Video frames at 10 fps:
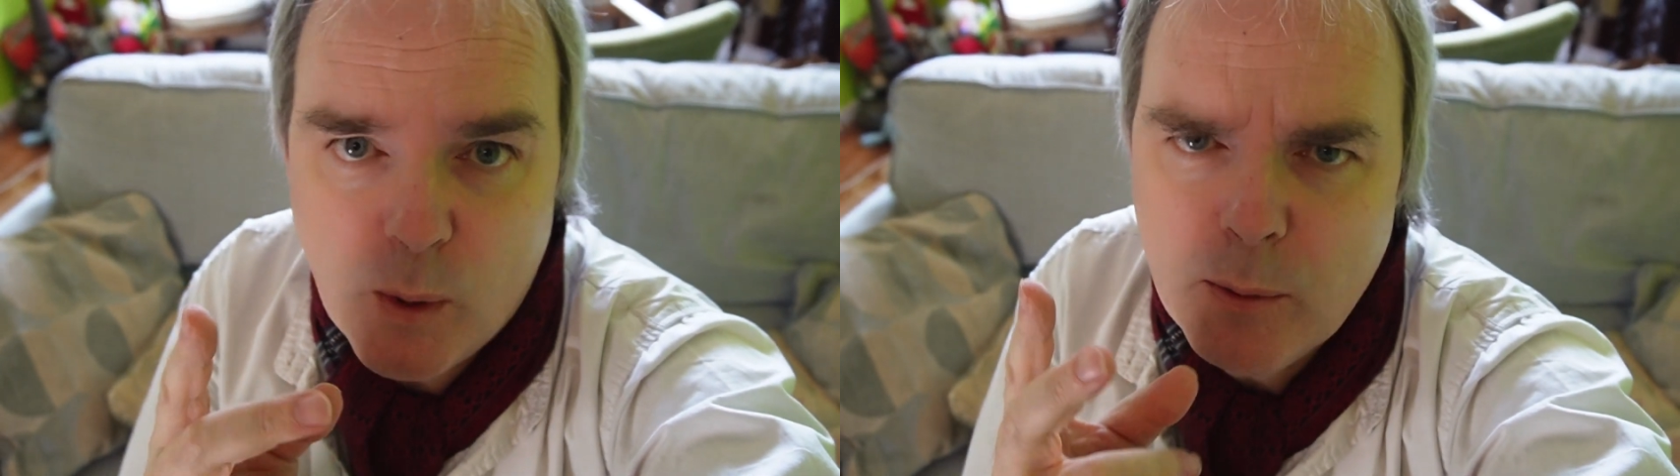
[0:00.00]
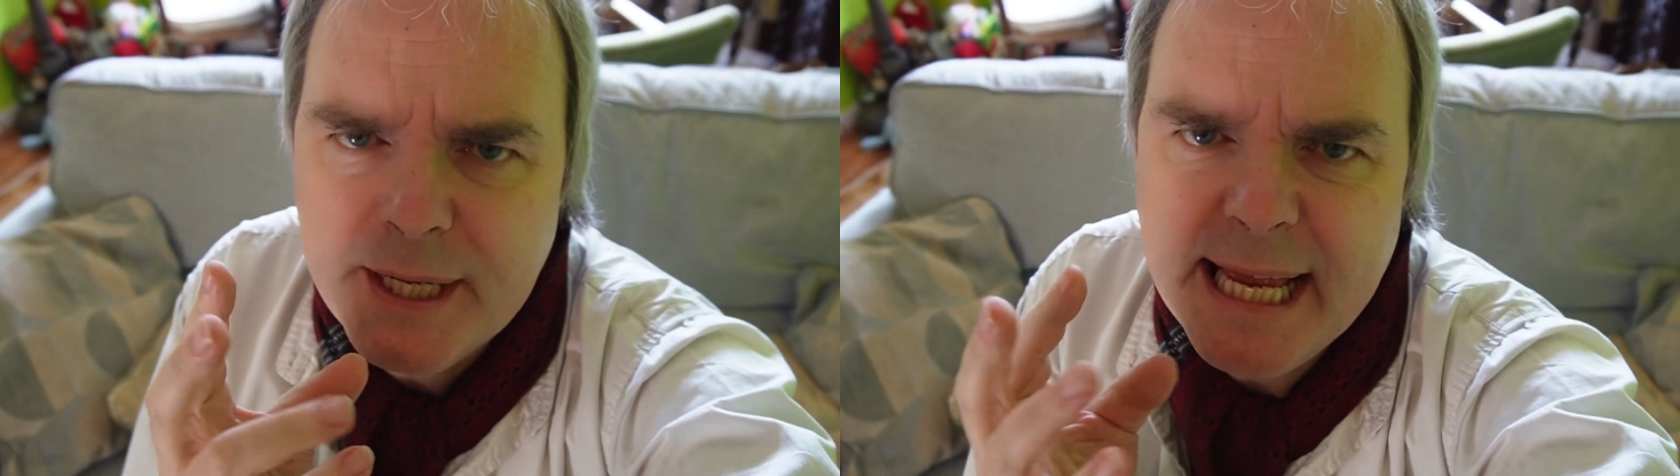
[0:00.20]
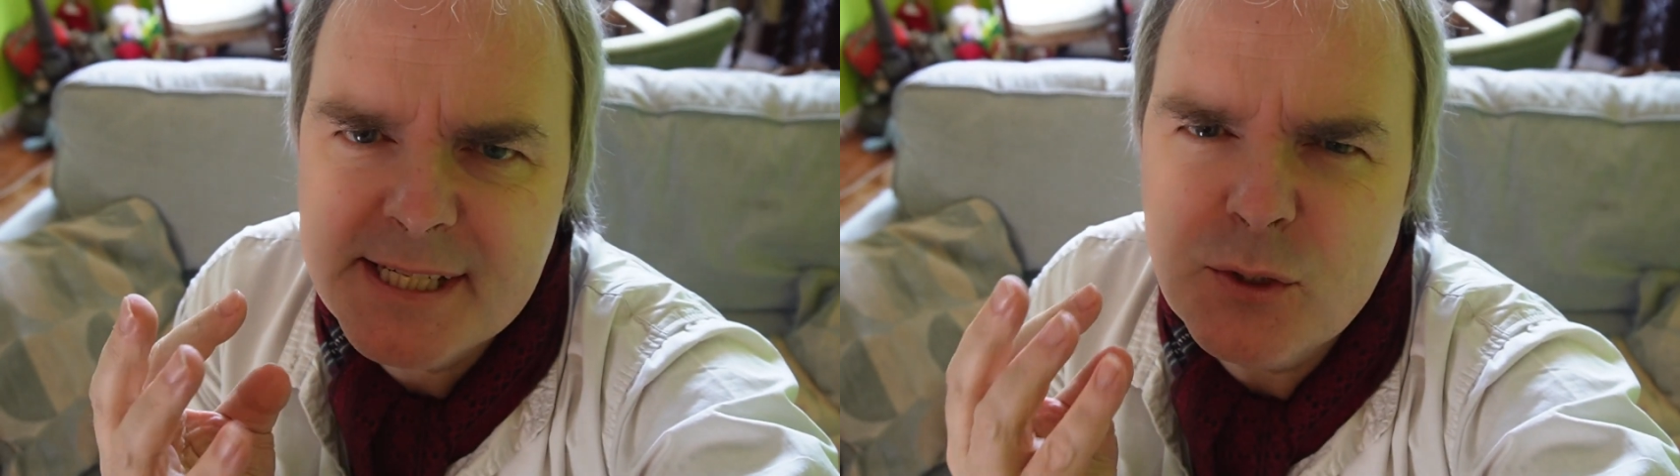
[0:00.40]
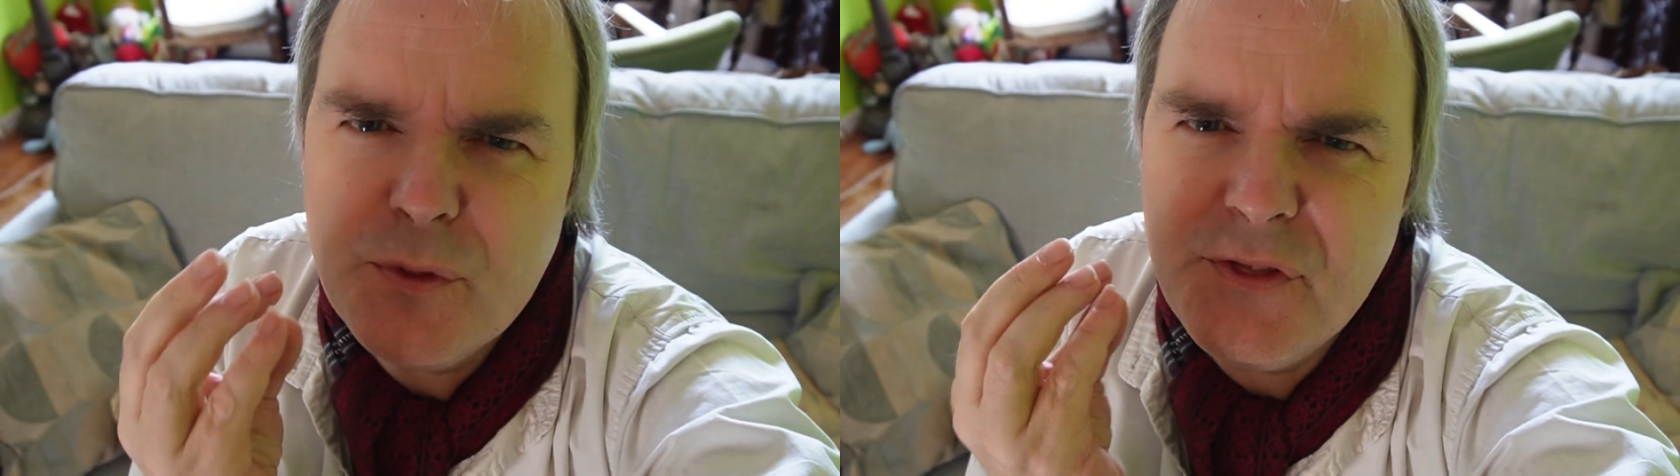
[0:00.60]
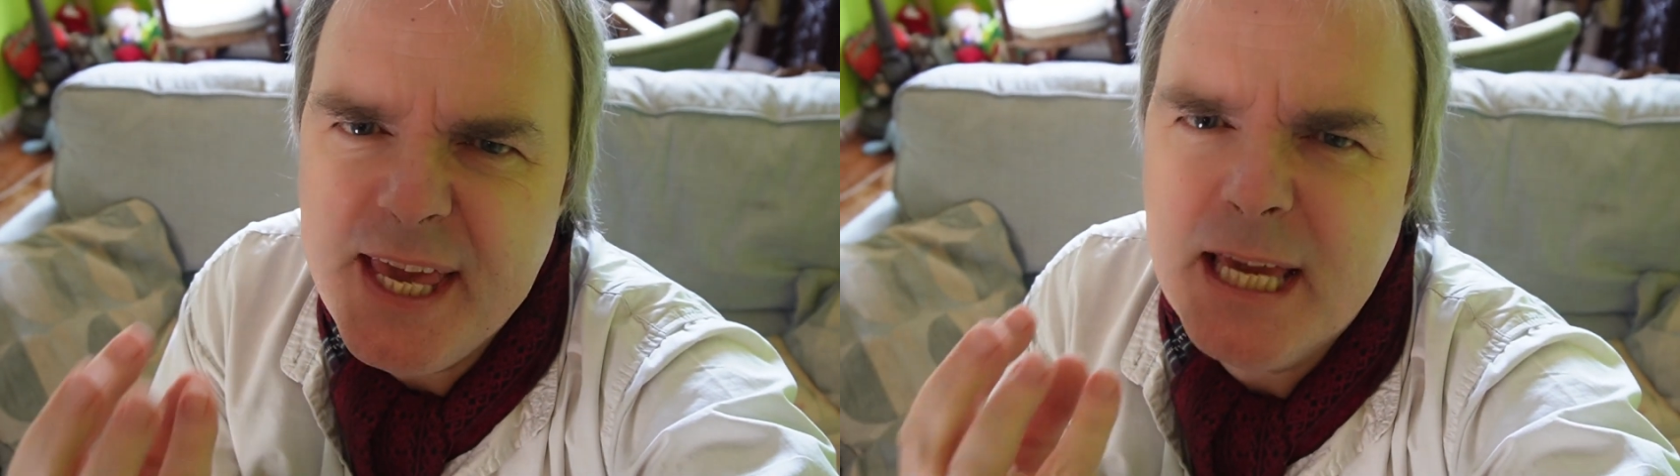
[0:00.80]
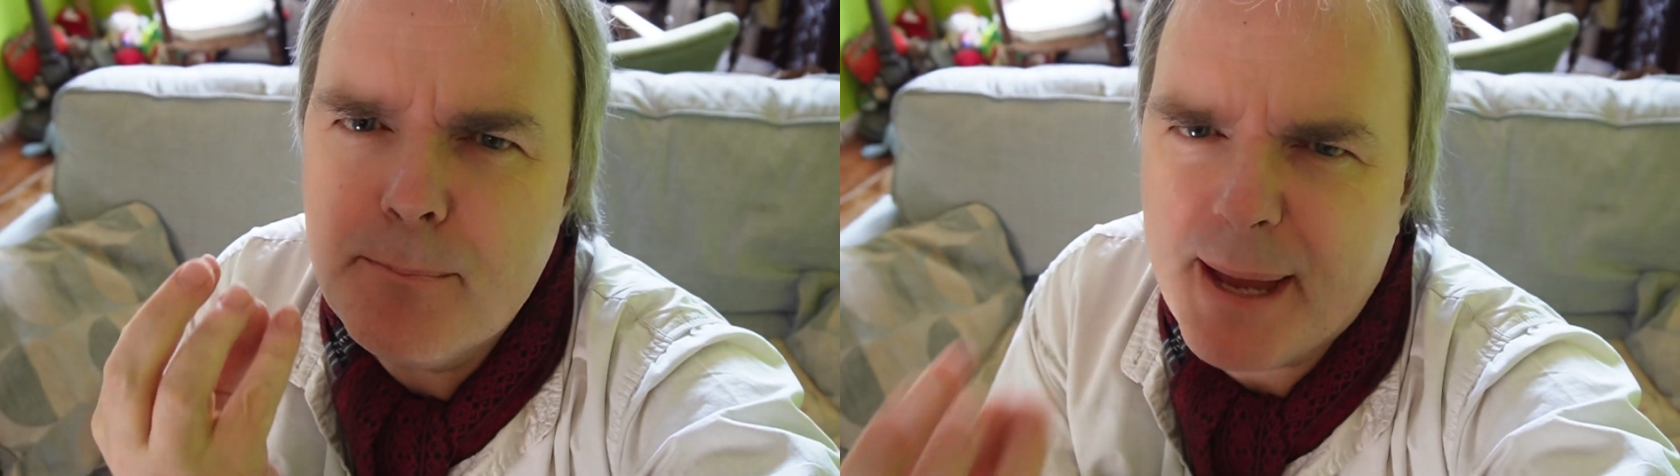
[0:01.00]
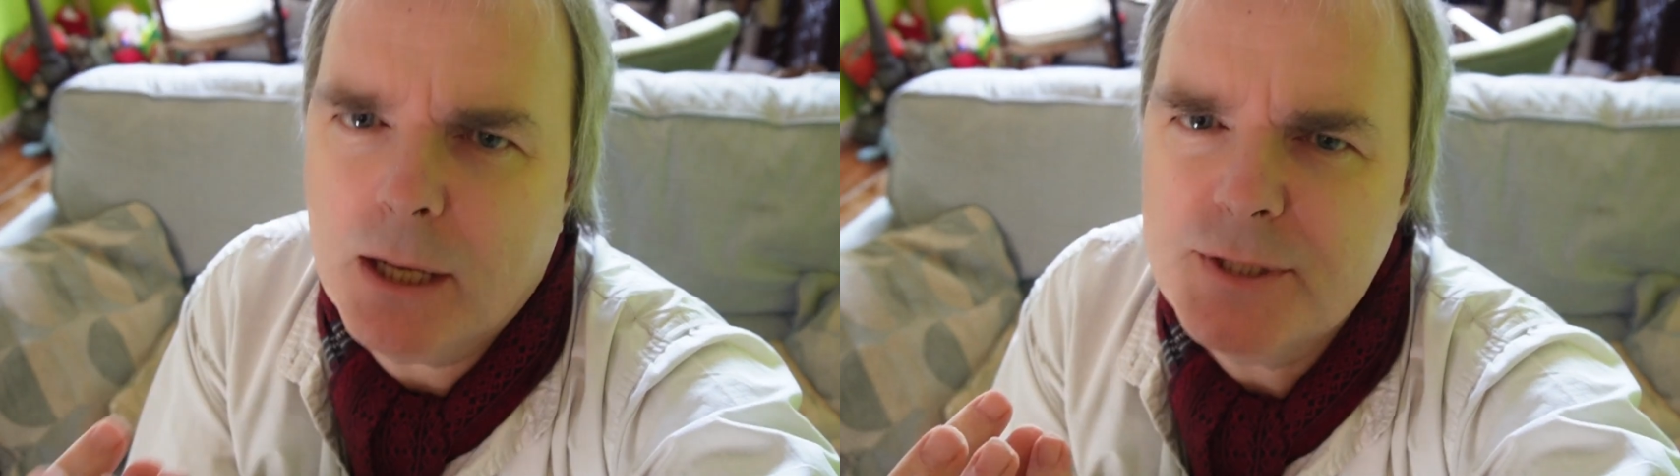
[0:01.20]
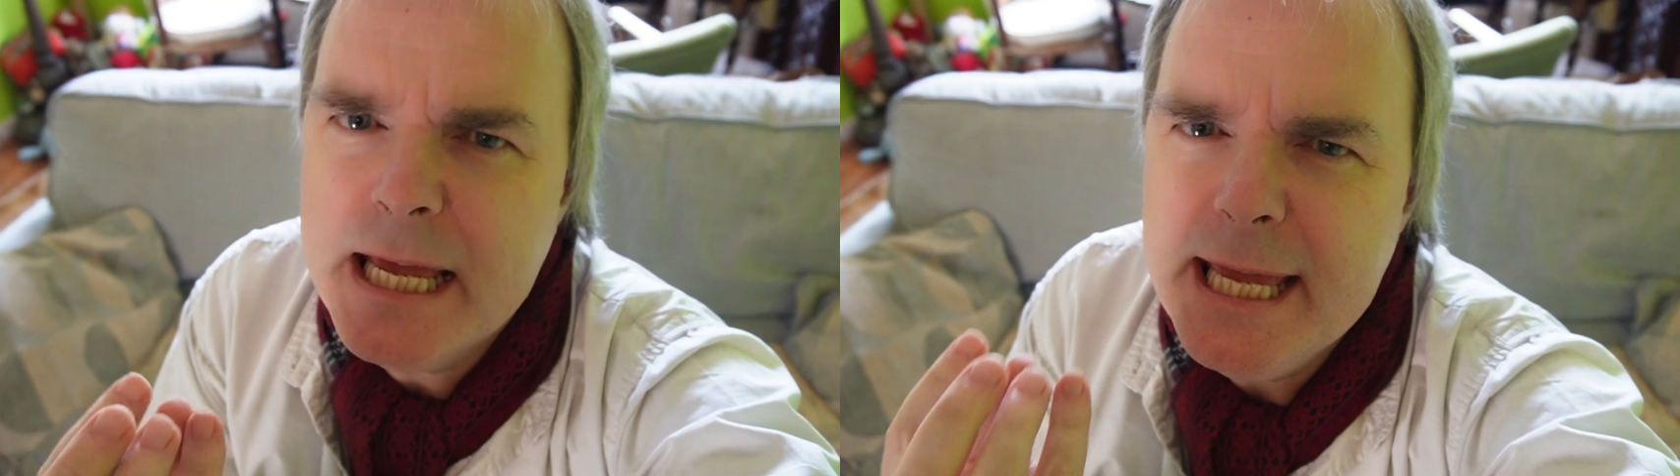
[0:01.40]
where one has to think about